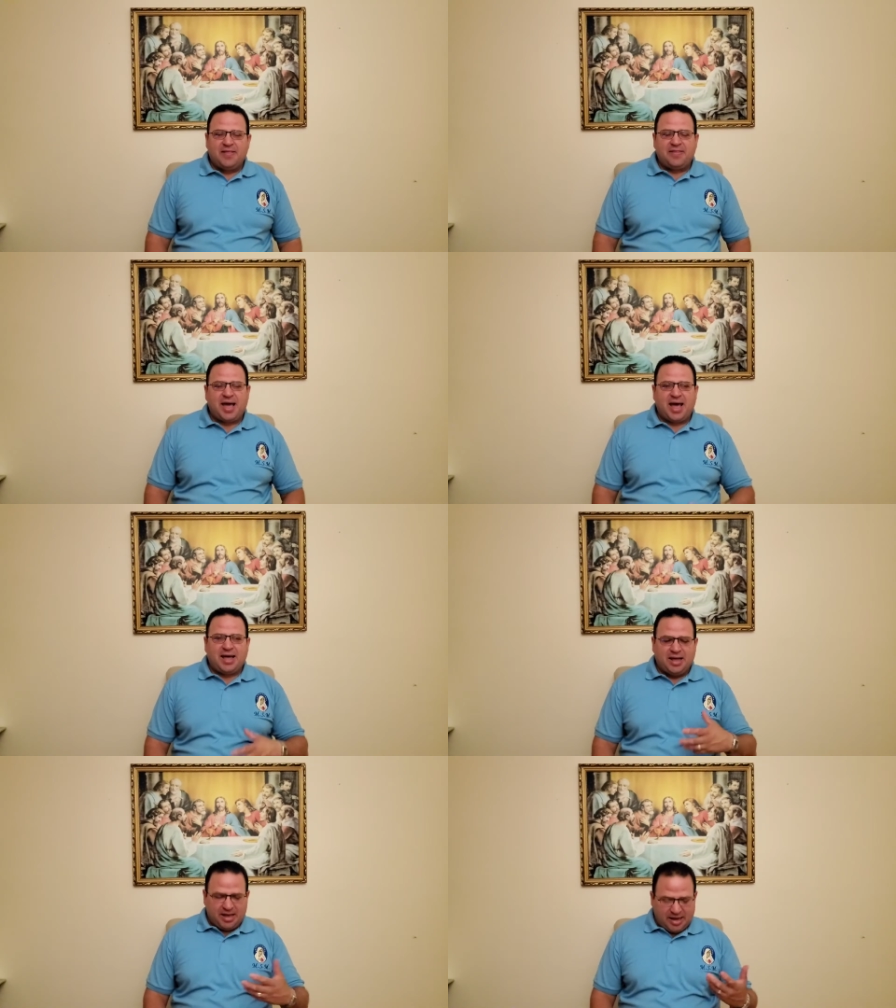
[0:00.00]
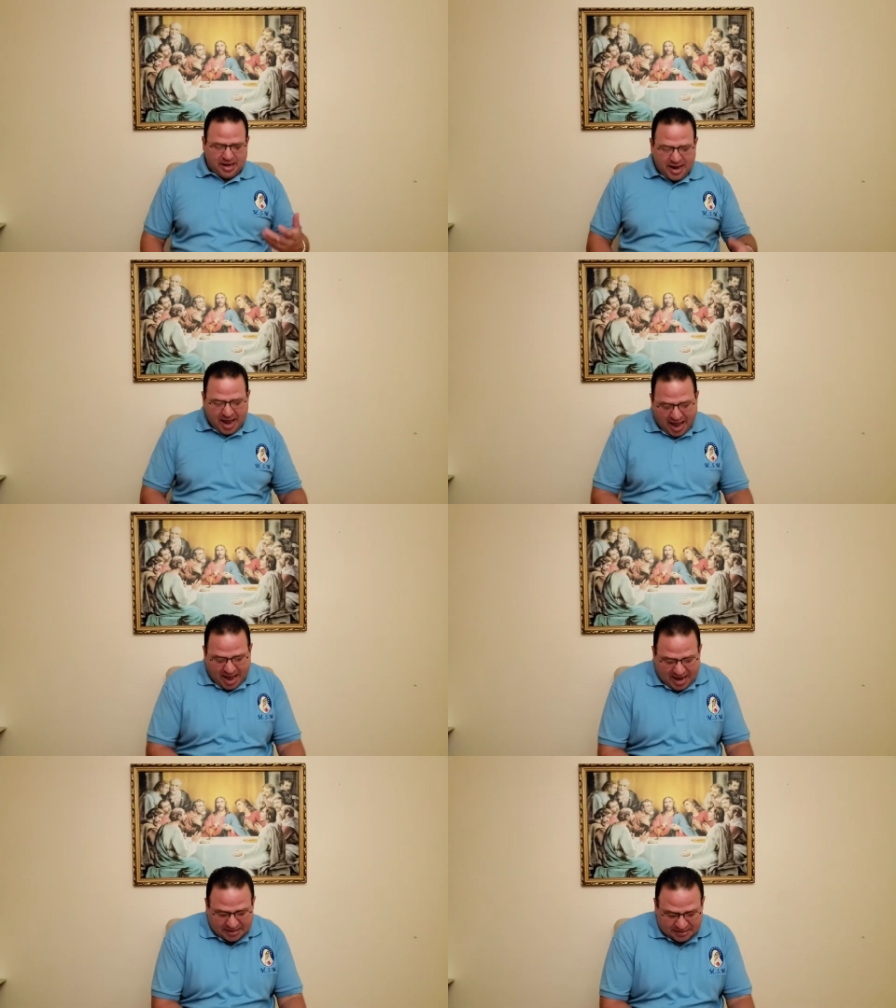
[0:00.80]
that he
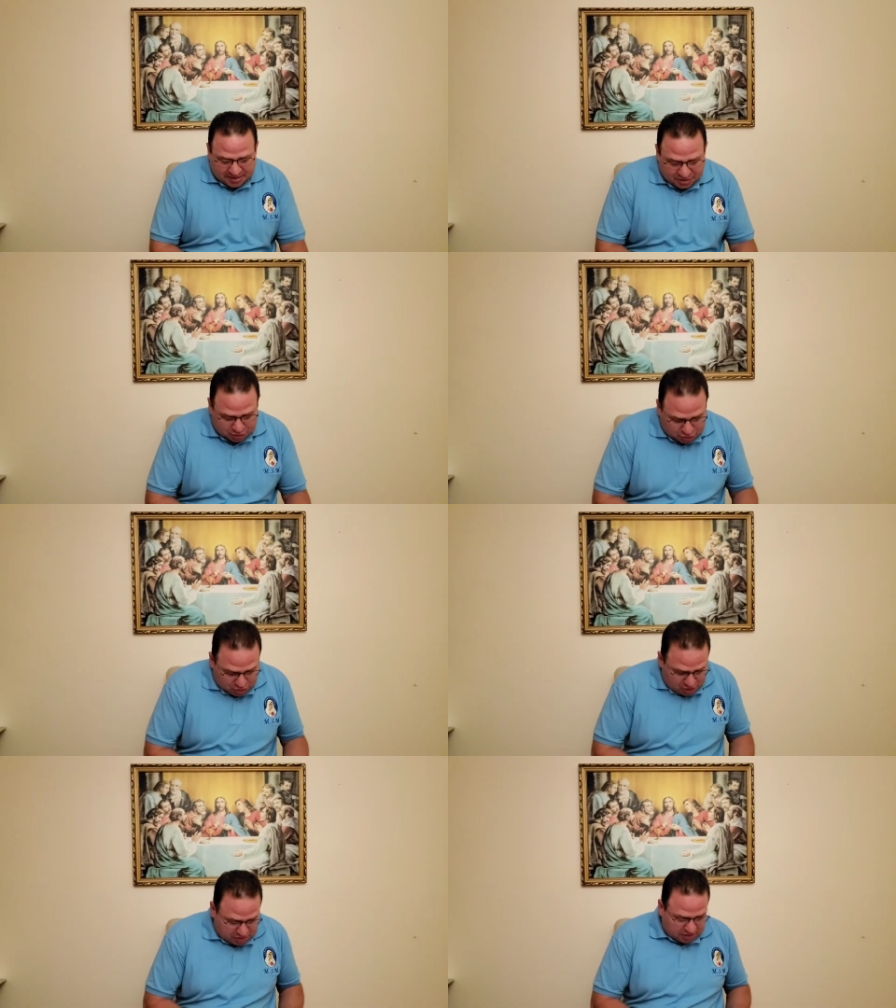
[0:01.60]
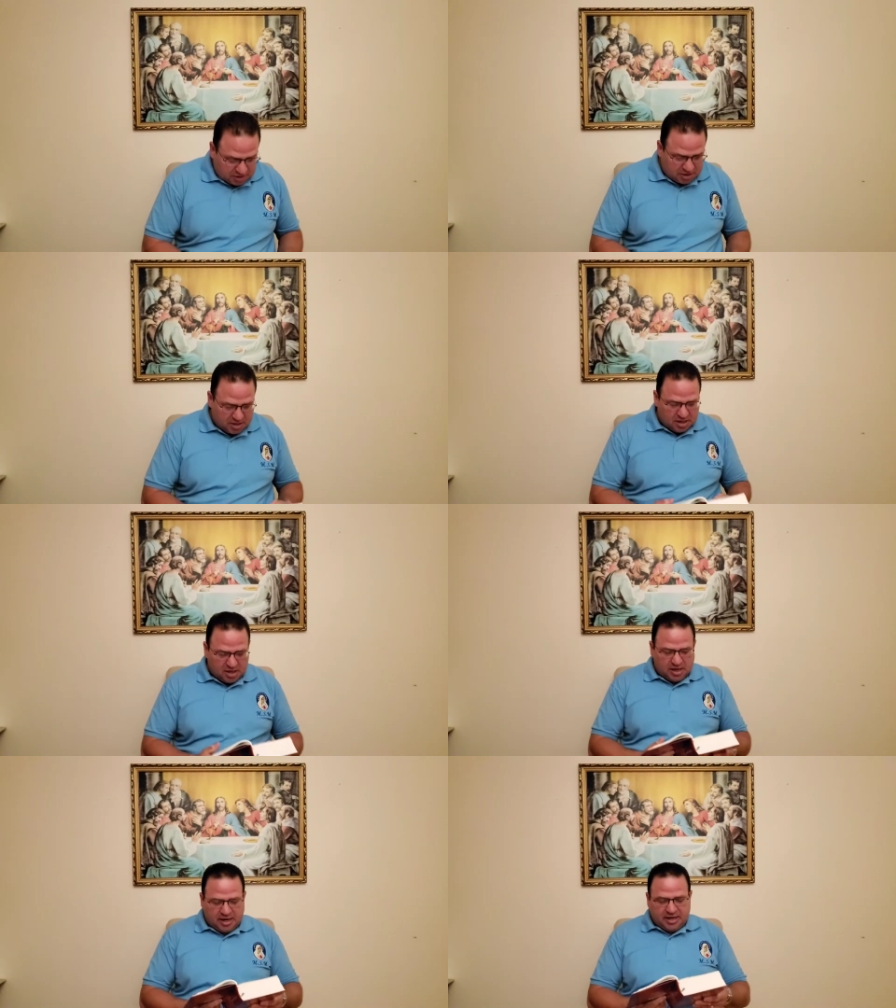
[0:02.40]
has his church.
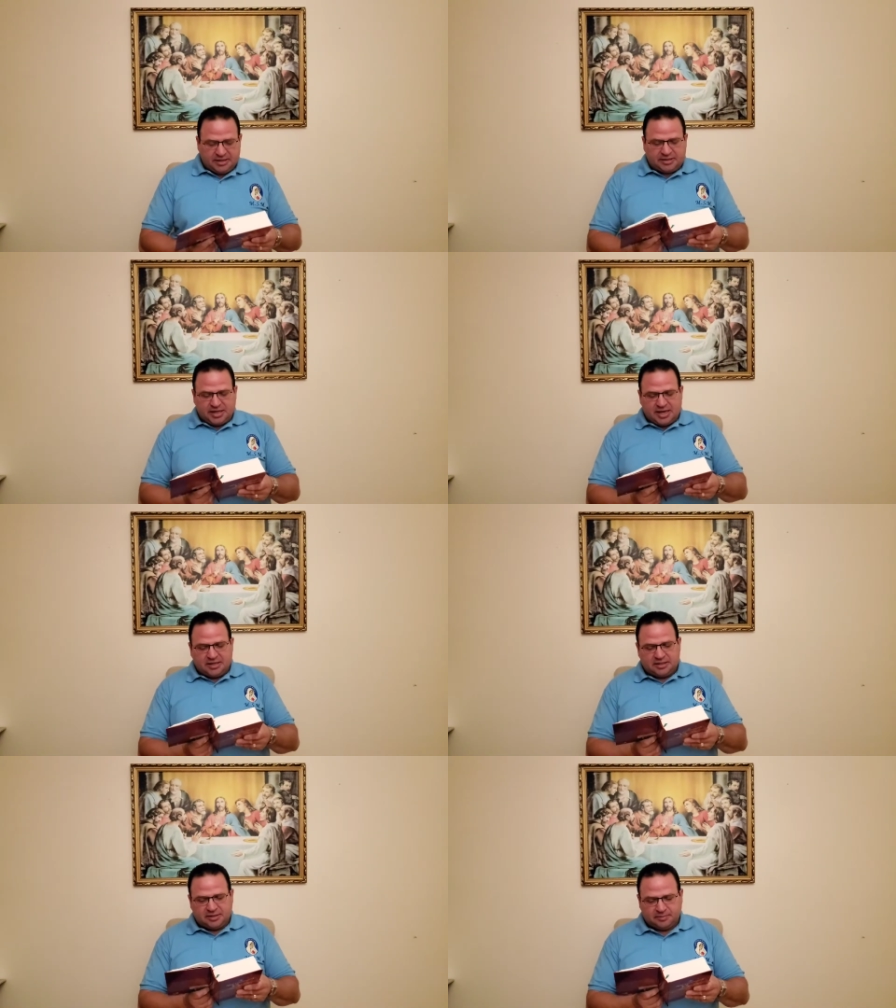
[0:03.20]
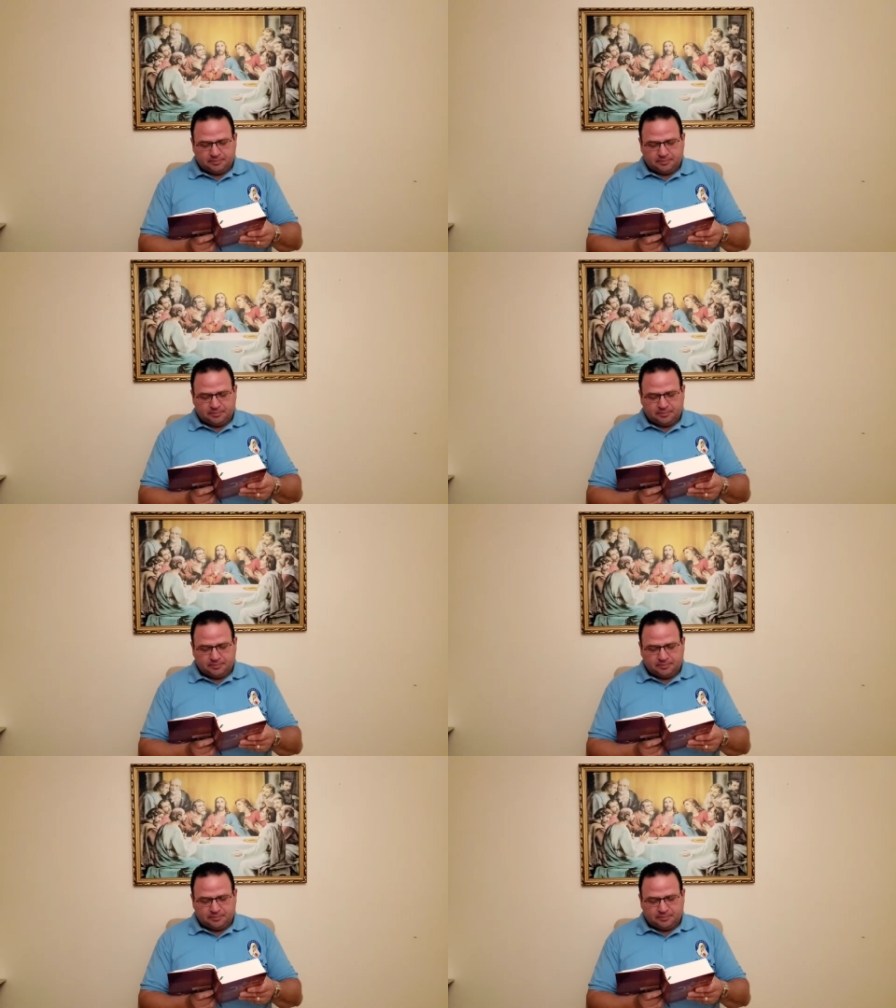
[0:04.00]
He says,